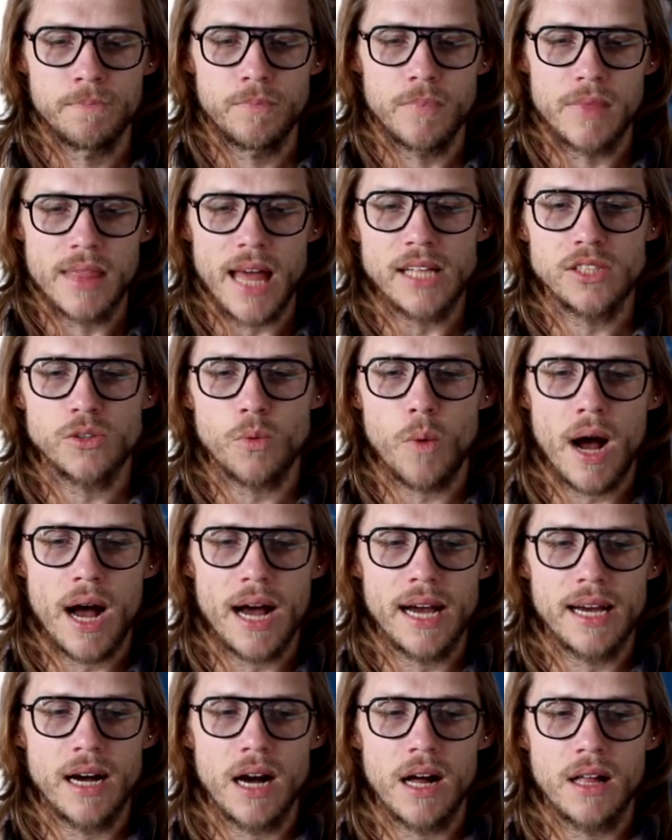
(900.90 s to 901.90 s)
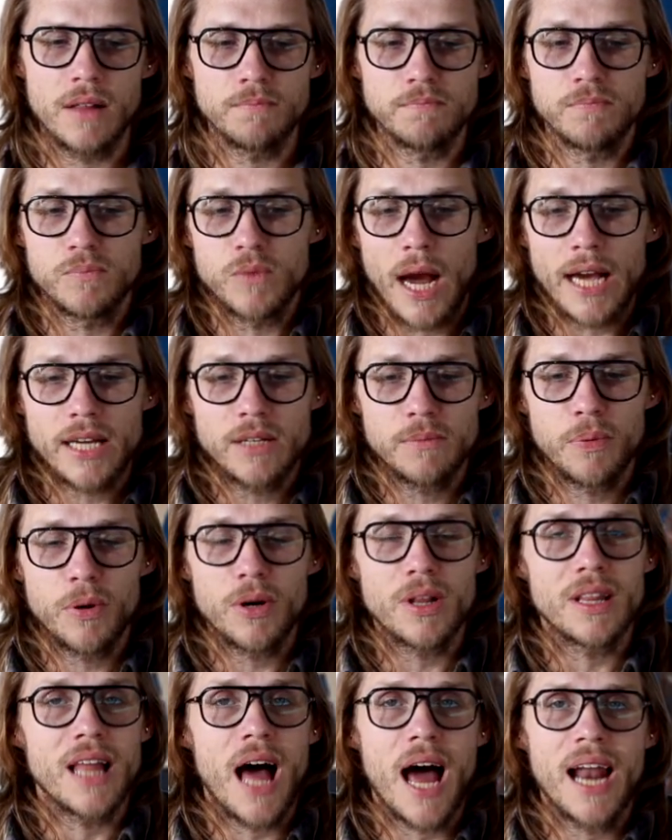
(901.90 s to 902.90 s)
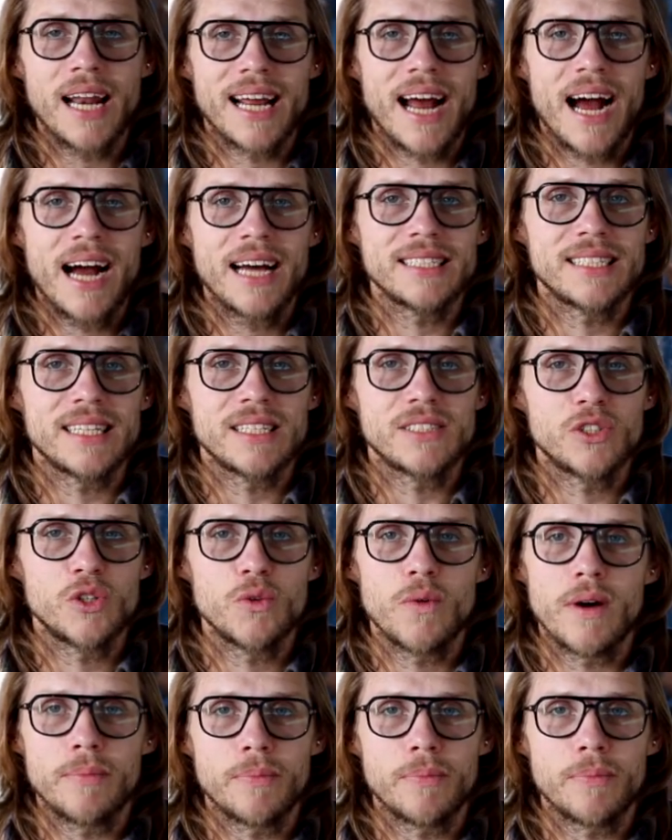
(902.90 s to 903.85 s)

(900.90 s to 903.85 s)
that's why I could put a lot of guys as two-way